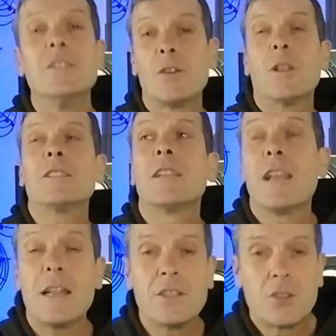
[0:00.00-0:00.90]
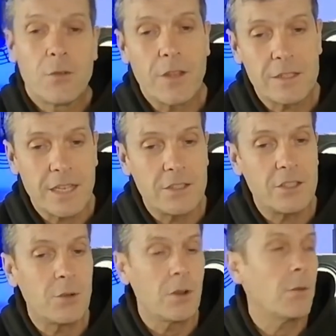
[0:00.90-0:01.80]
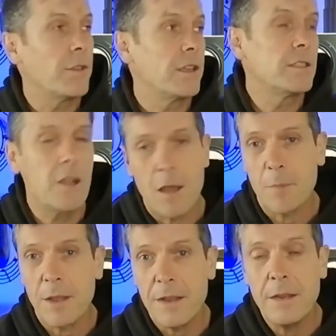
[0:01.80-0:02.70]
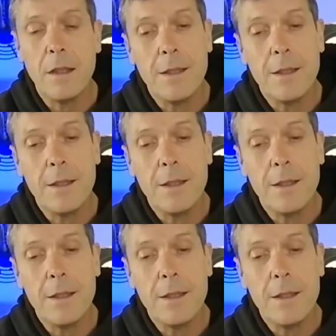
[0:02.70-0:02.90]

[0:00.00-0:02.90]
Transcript: So that's the kind of stuff that I tend to do a lot with the guitar playing.